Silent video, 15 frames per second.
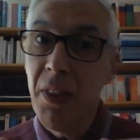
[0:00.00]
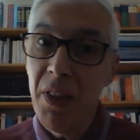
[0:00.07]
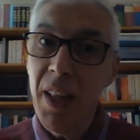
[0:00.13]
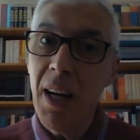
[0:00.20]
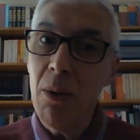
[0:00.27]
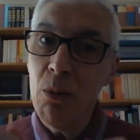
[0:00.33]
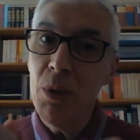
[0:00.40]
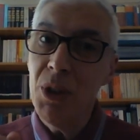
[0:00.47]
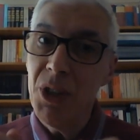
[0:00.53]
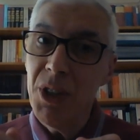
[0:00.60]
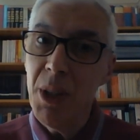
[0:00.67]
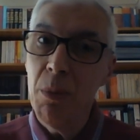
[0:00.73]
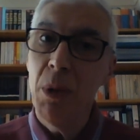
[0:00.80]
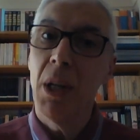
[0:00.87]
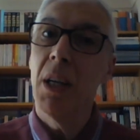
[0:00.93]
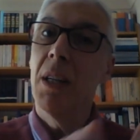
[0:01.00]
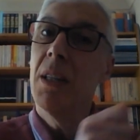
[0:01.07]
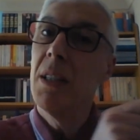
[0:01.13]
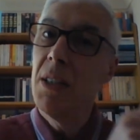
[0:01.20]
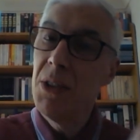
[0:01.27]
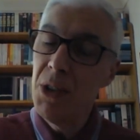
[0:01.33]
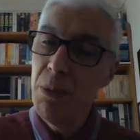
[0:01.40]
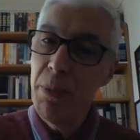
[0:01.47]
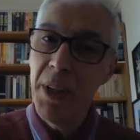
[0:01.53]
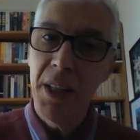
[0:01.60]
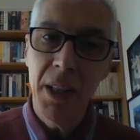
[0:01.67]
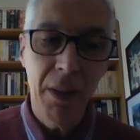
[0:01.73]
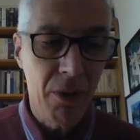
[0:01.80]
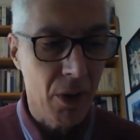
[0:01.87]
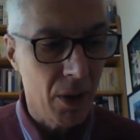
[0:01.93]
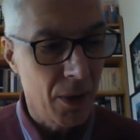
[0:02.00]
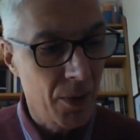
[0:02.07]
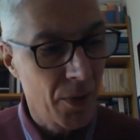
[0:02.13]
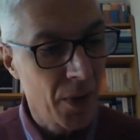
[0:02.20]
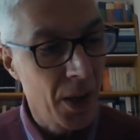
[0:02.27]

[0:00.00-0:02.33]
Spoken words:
That was similar to medieval.